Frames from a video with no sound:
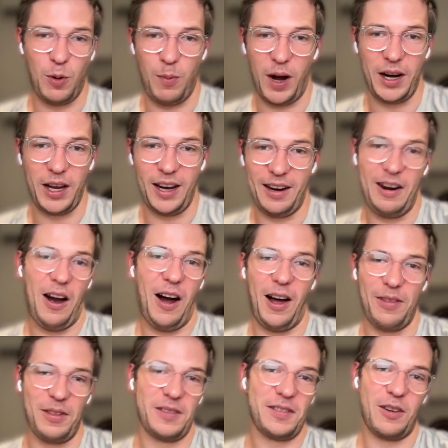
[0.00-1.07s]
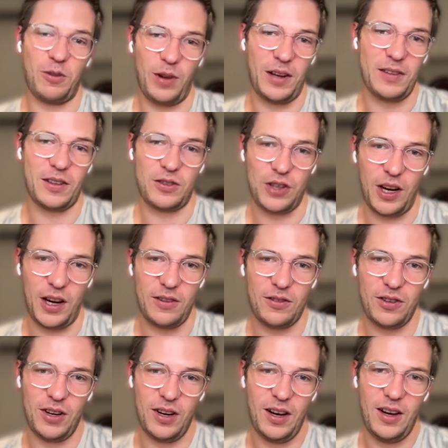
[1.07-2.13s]
your money on the centralized
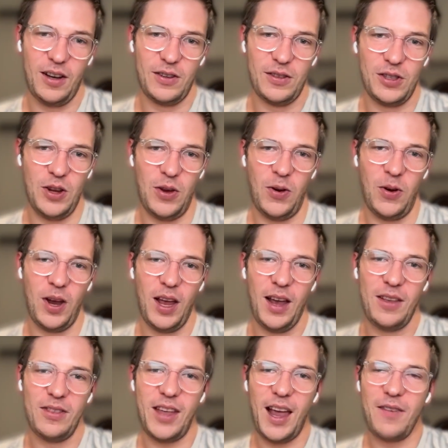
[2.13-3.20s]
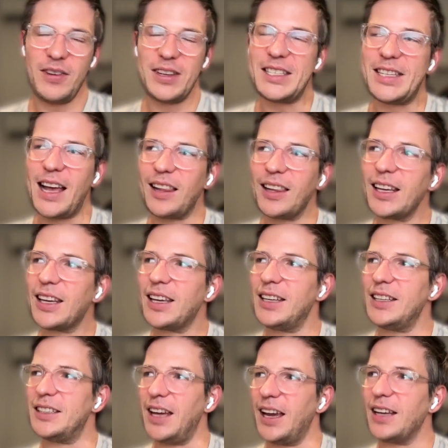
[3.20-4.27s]
exchange. So they have a
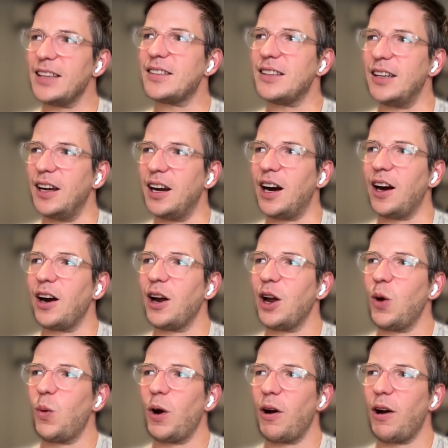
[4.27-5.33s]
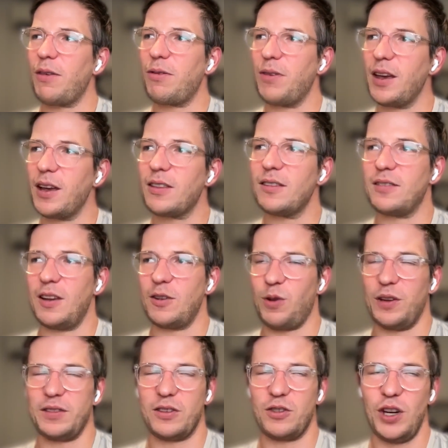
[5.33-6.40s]
delicate dance here where I think the
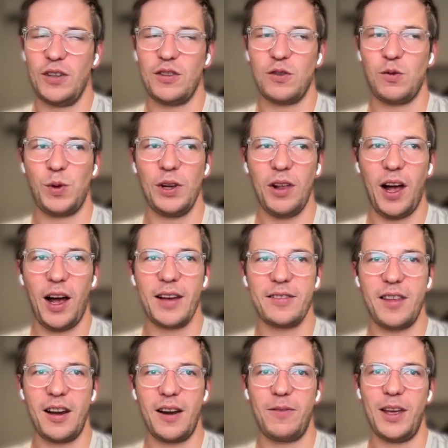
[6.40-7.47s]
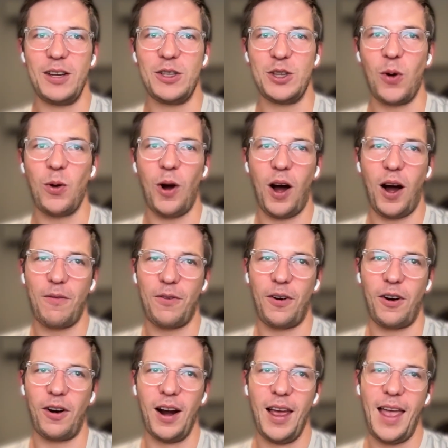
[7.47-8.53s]
centralized exchanges realize that if they don't
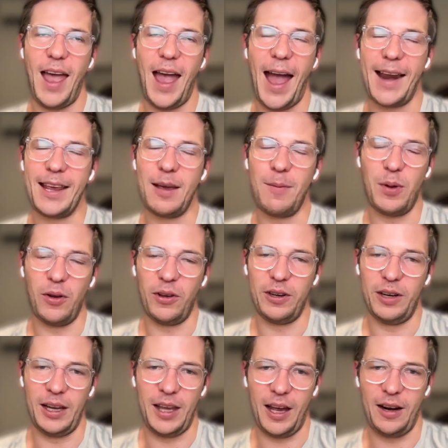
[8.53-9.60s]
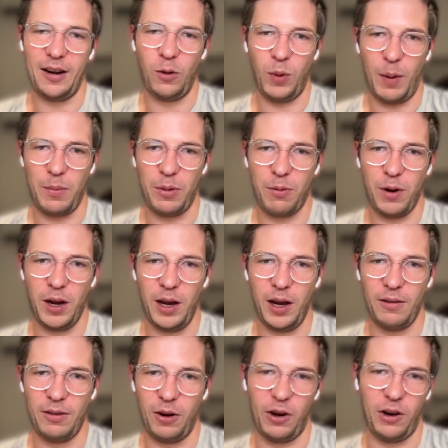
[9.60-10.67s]
offer any ability to get into
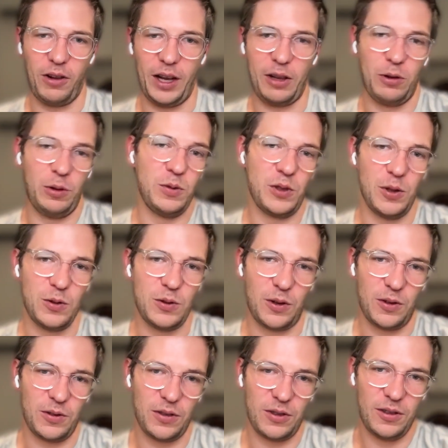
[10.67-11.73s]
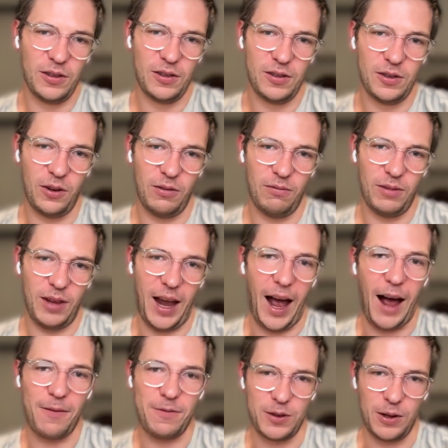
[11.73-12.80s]
Web3, they're going to like lose users. So they
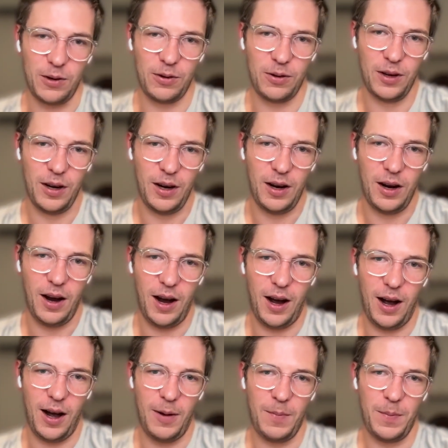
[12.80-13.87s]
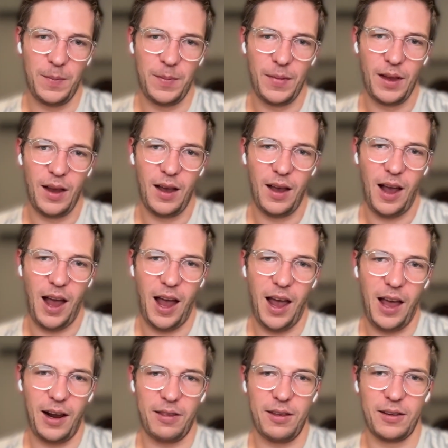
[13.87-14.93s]
have to. Um,
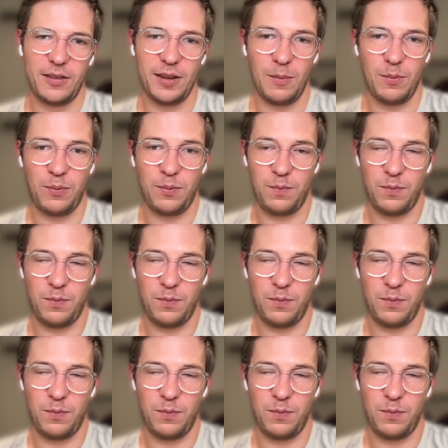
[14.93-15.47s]
and I think some